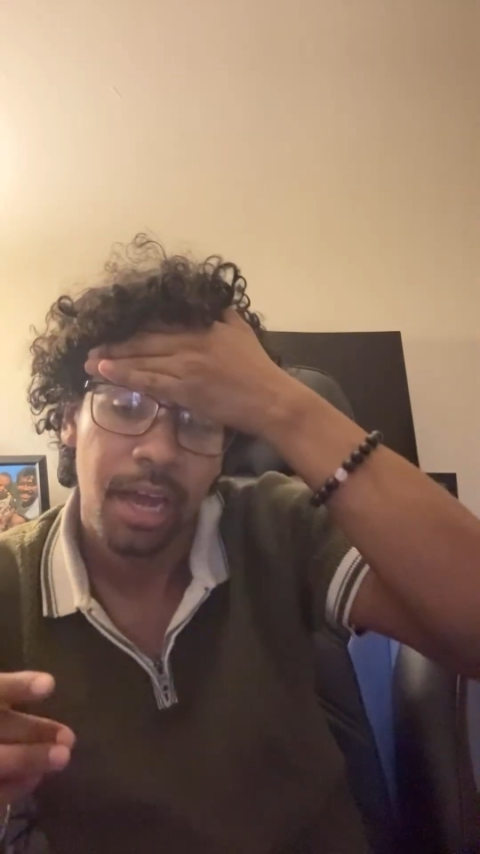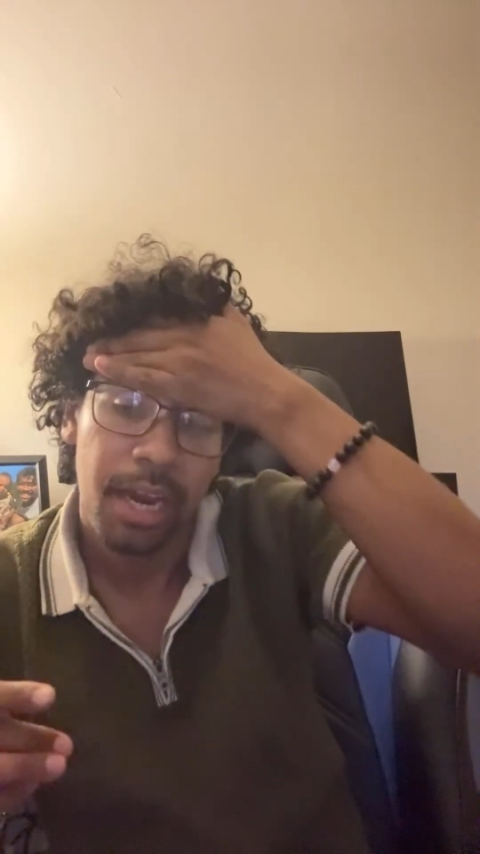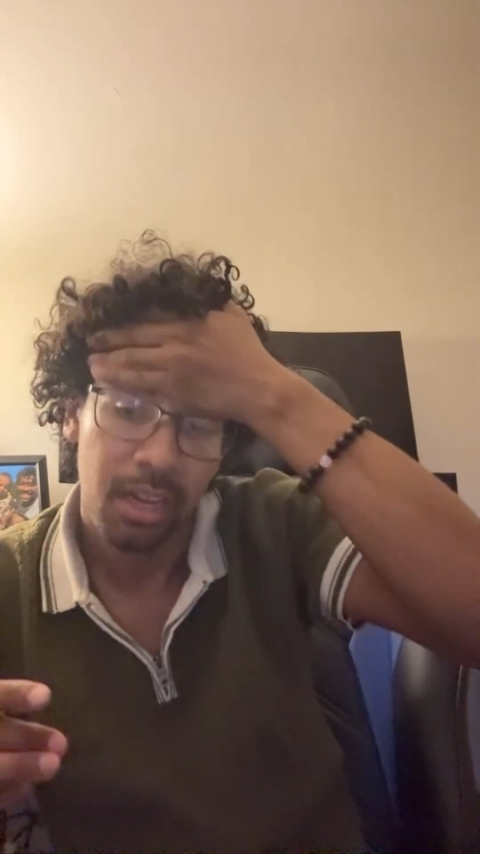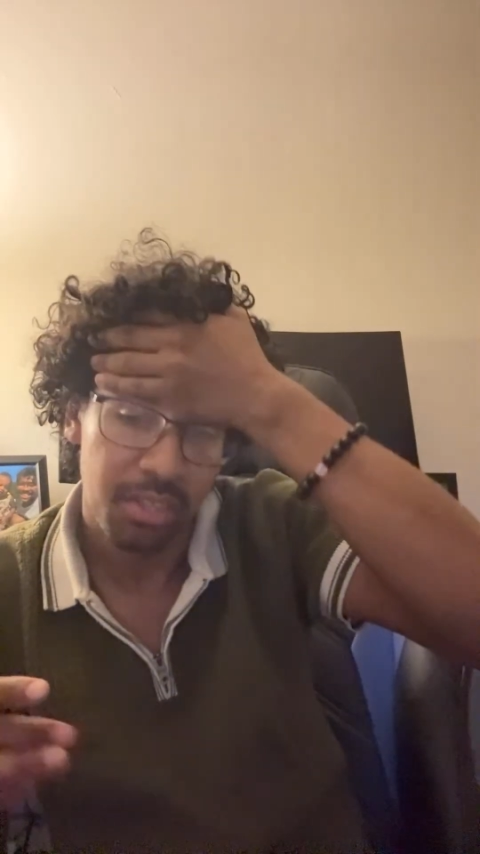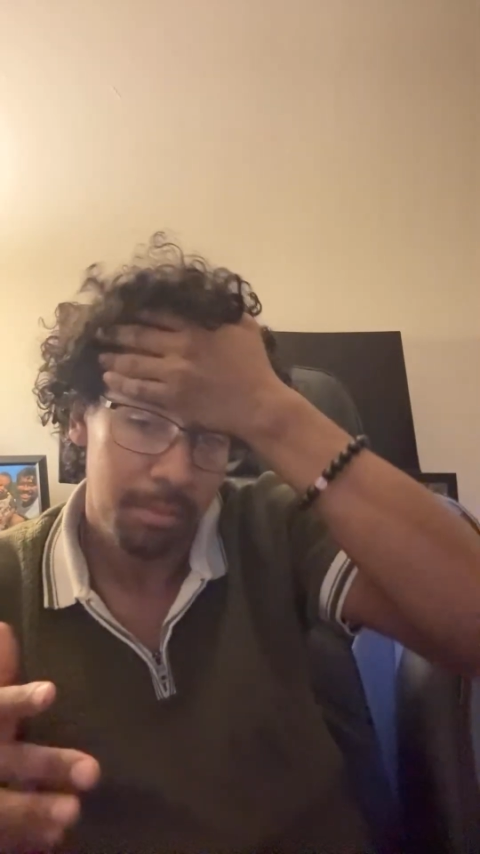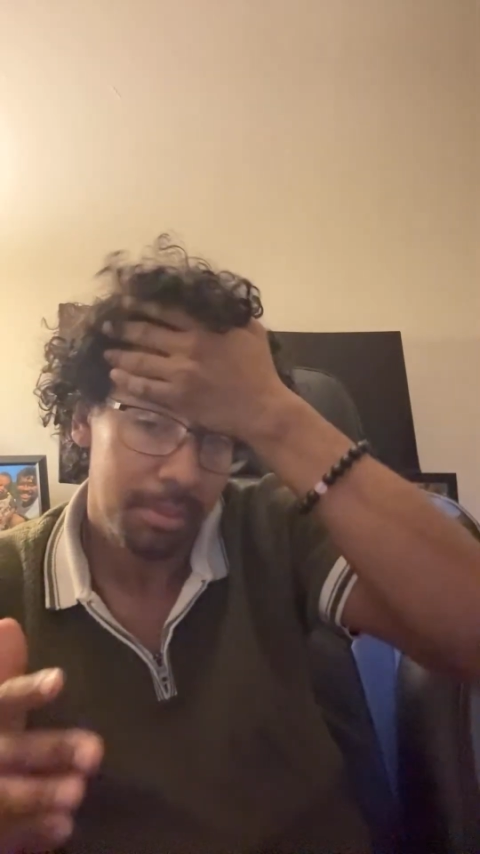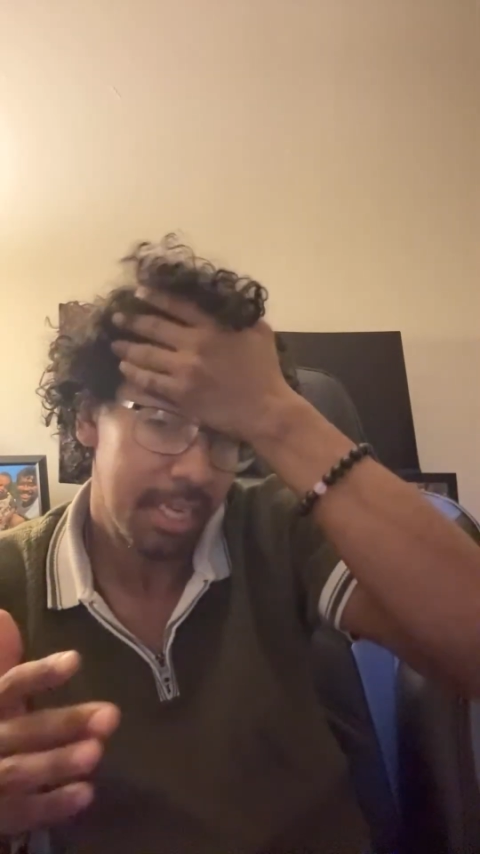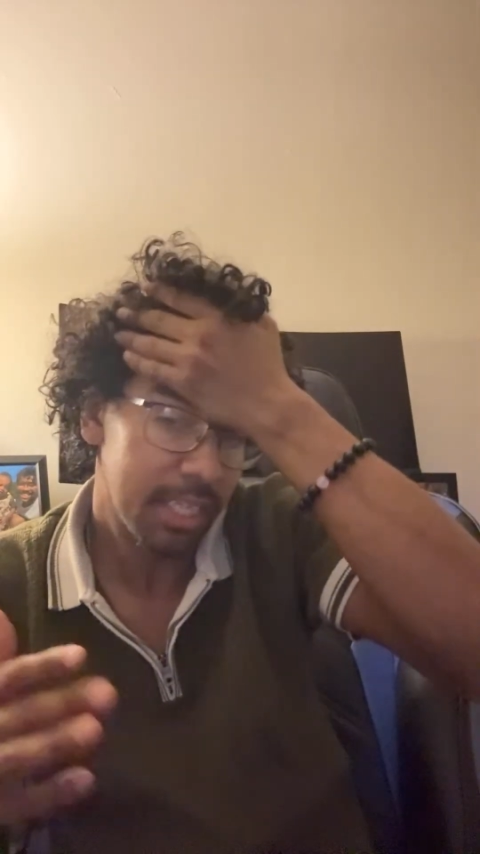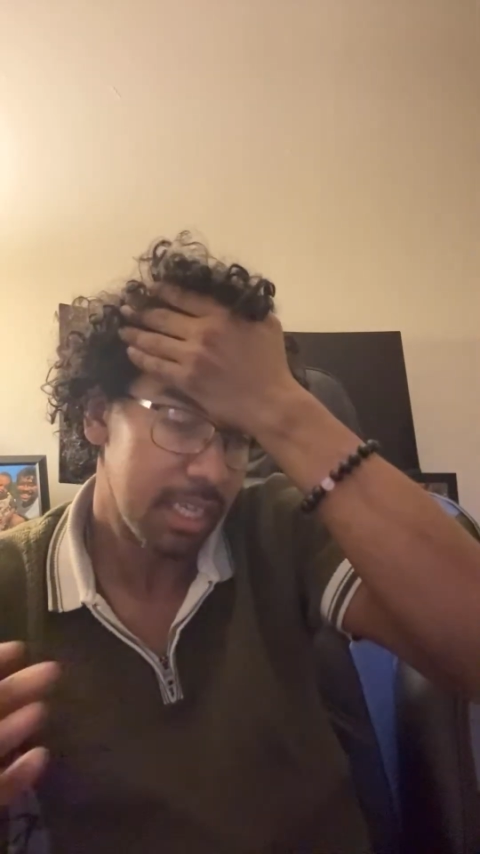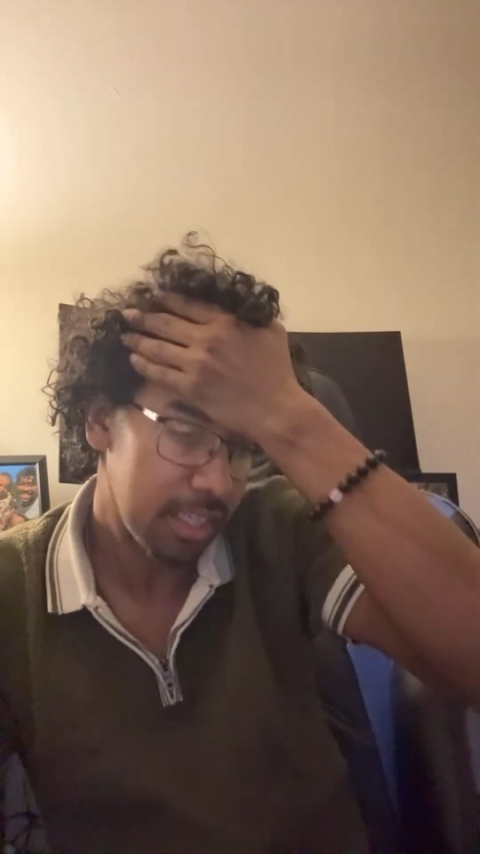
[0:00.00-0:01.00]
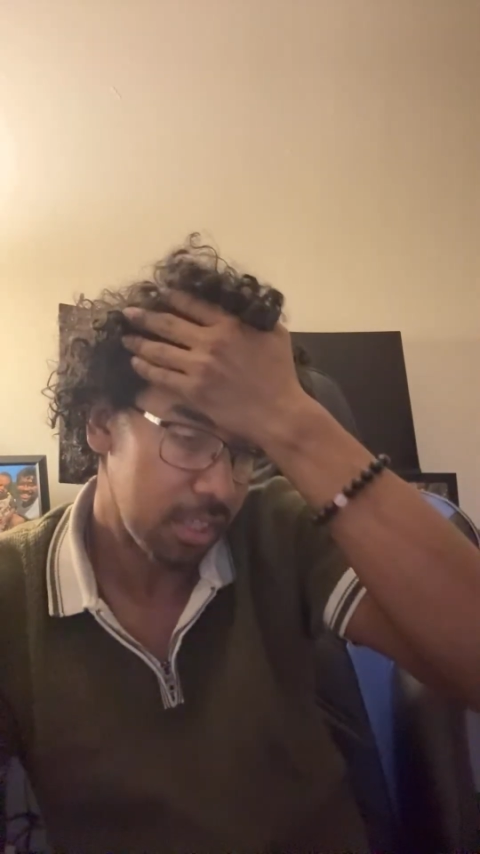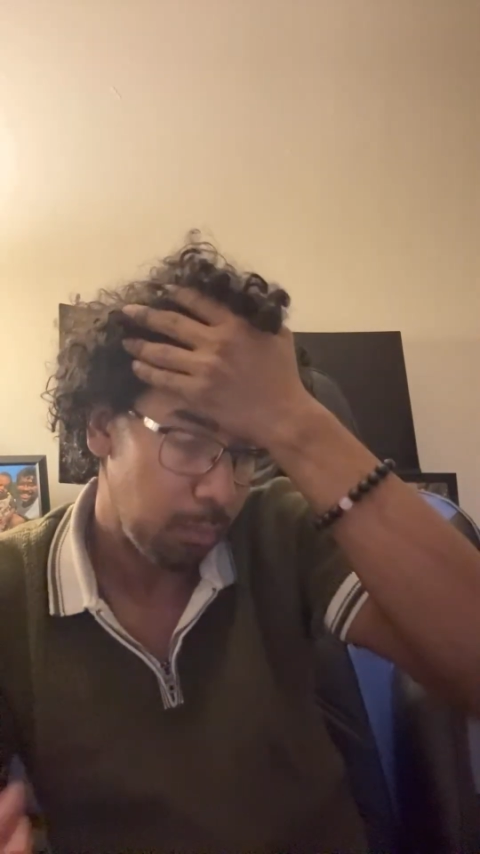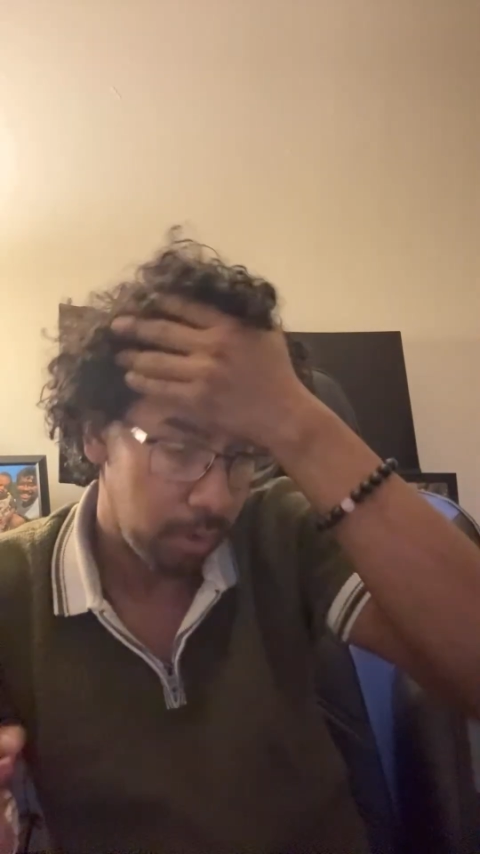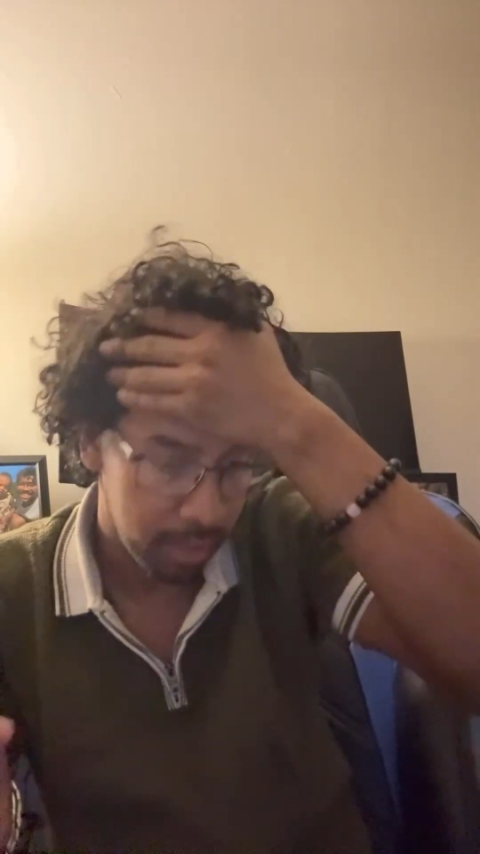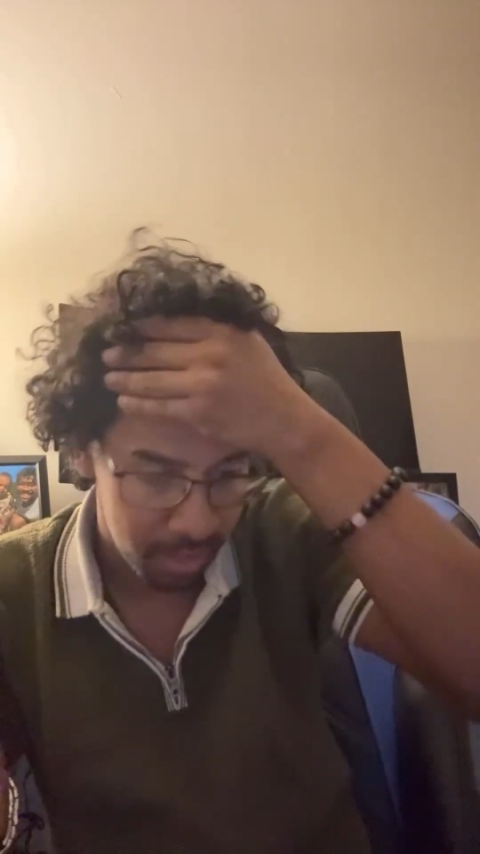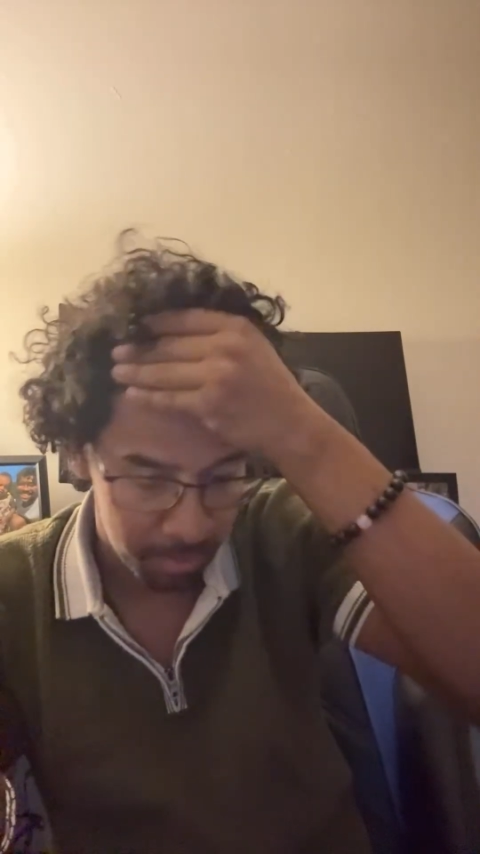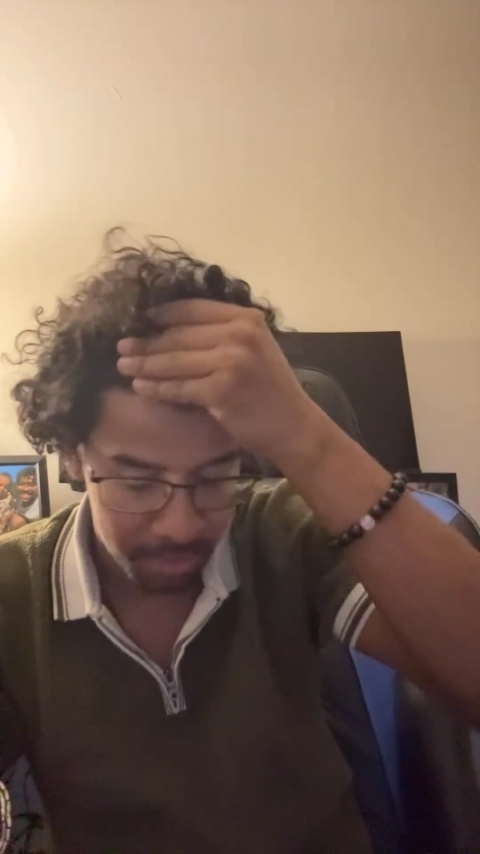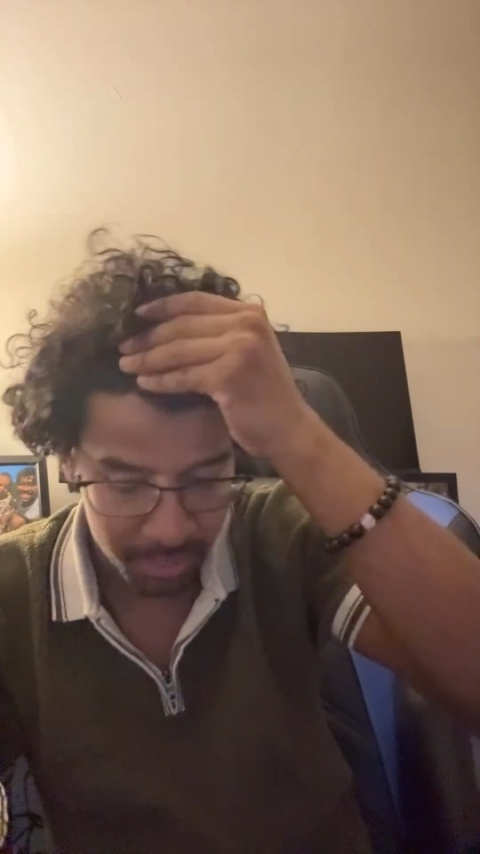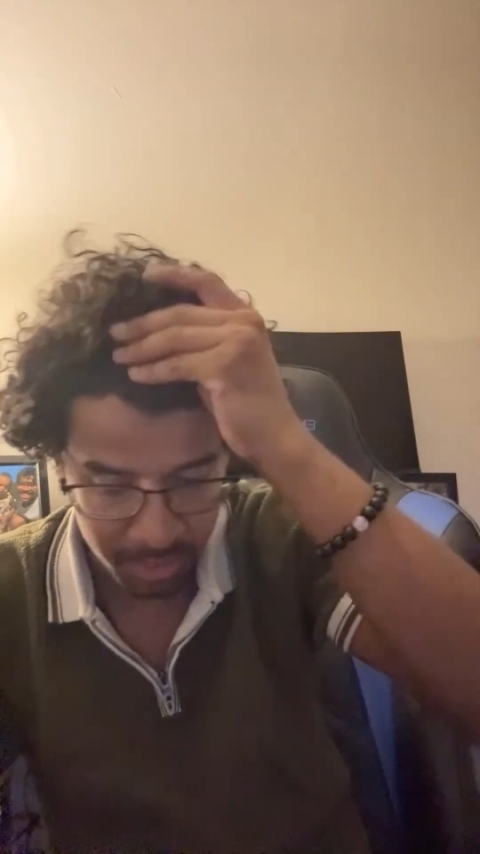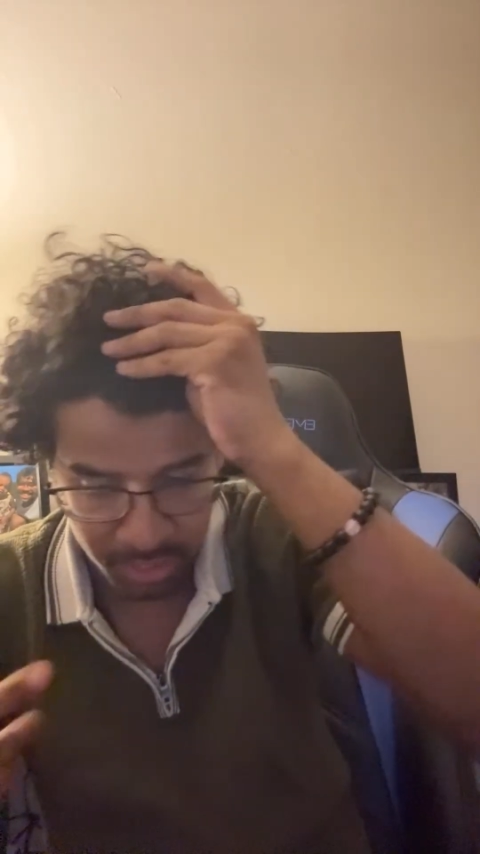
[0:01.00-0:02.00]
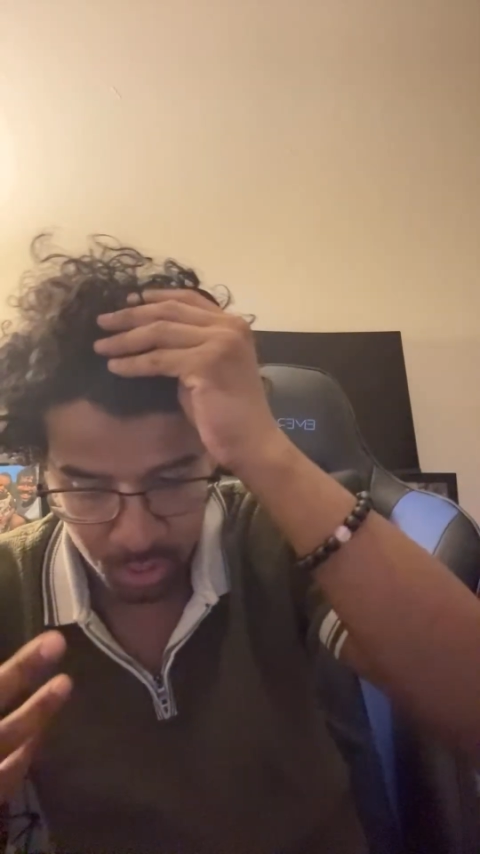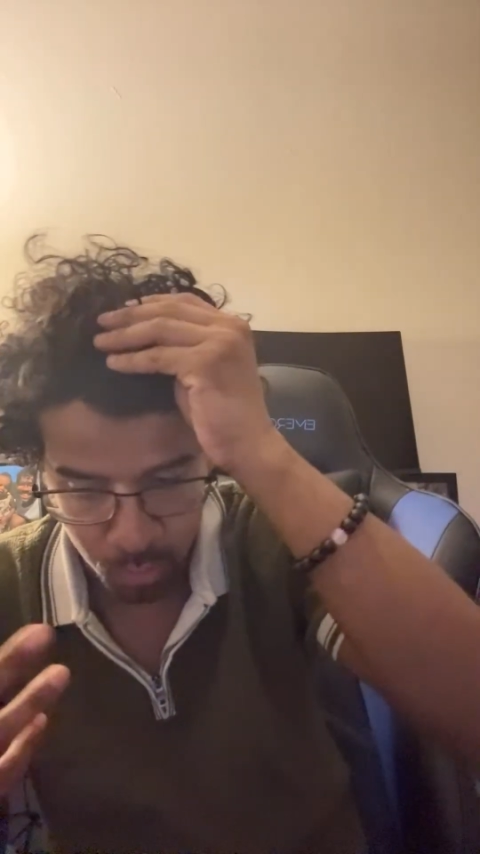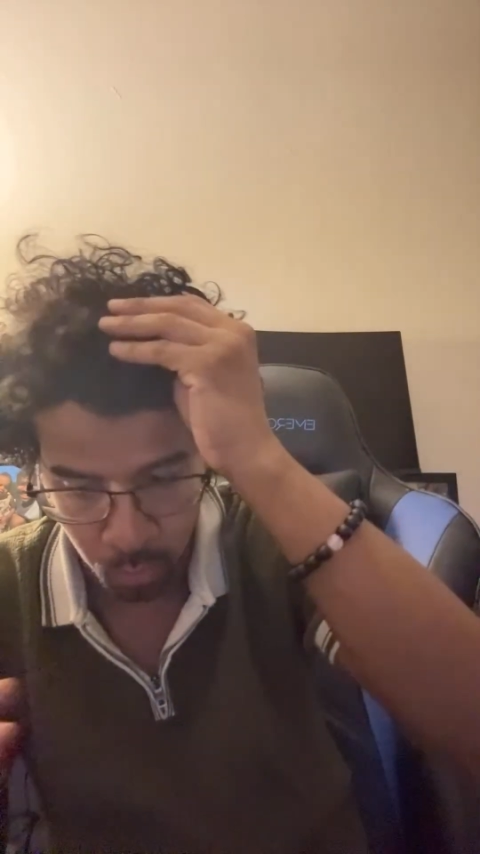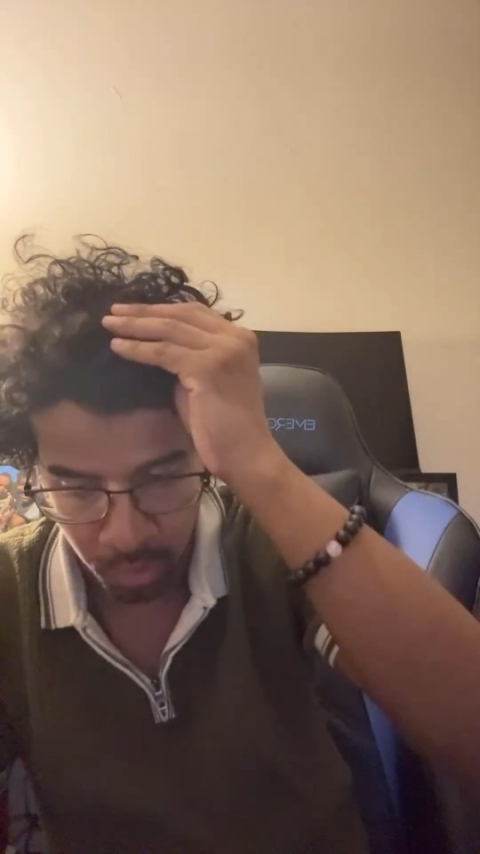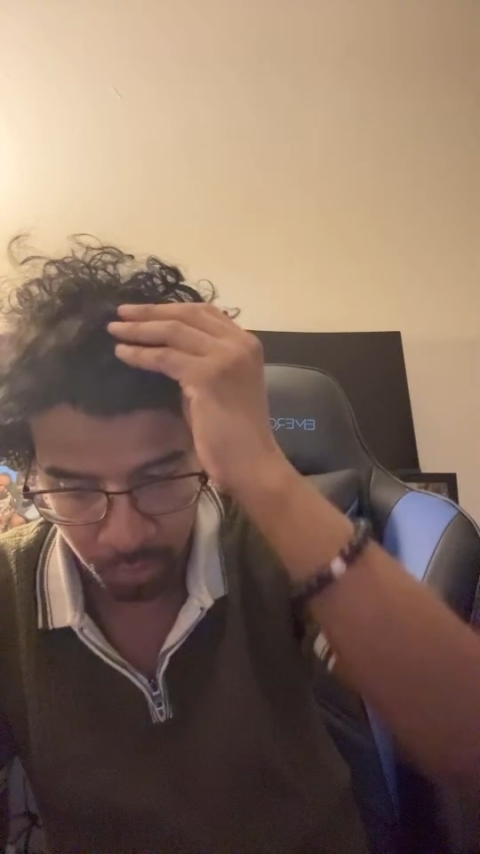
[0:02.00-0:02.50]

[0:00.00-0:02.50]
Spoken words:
Now sometimes that doesn't work, sometimes it's just really